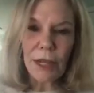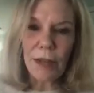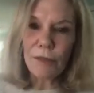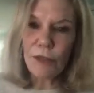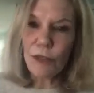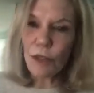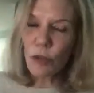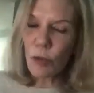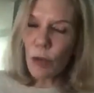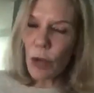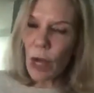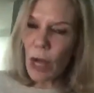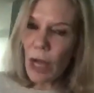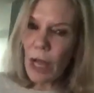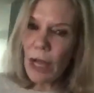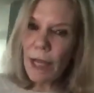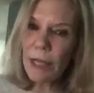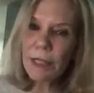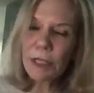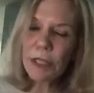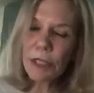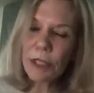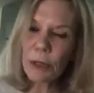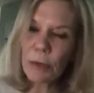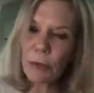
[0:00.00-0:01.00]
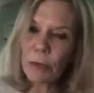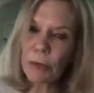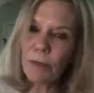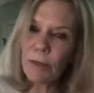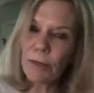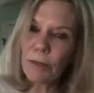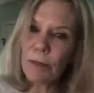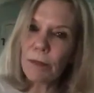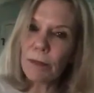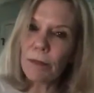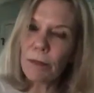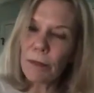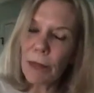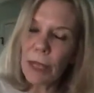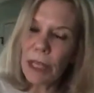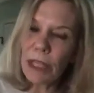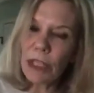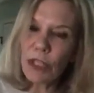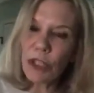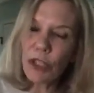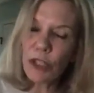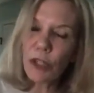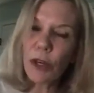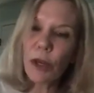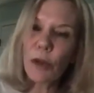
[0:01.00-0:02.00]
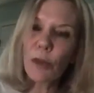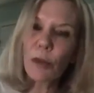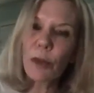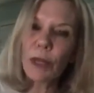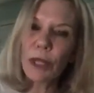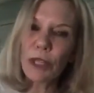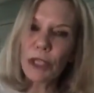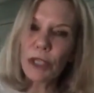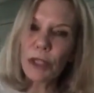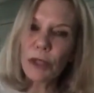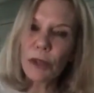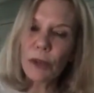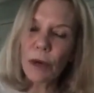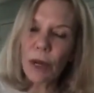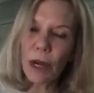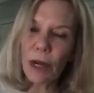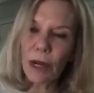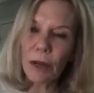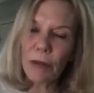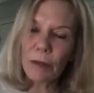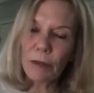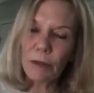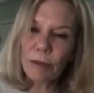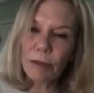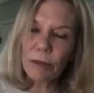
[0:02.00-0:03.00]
I've tried to make sure we do our